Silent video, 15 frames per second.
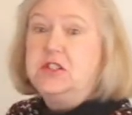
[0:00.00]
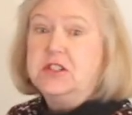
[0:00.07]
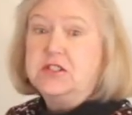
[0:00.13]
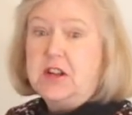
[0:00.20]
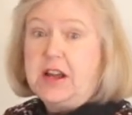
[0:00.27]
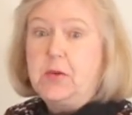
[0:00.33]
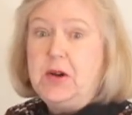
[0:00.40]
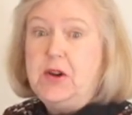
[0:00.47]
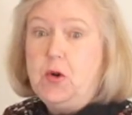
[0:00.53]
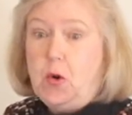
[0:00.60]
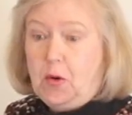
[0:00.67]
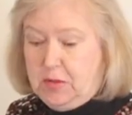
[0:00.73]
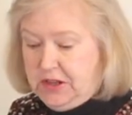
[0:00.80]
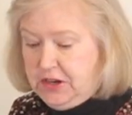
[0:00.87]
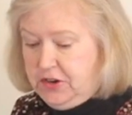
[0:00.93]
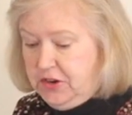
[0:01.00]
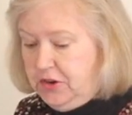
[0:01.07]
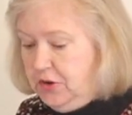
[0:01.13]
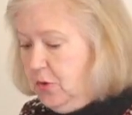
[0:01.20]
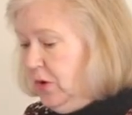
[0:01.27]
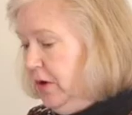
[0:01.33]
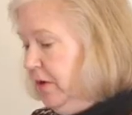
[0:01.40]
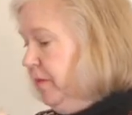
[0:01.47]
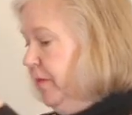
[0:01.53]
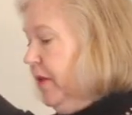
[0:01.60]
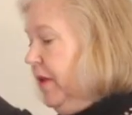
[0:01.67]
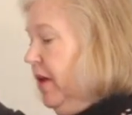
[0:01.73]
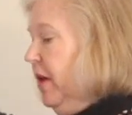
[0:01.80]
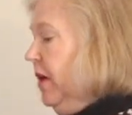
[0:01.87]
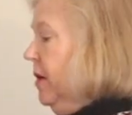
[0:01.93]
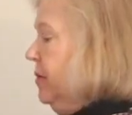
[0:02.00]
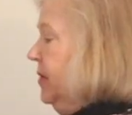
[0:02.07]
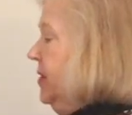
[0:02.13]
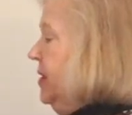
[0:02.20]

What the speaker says: like we normally do, but then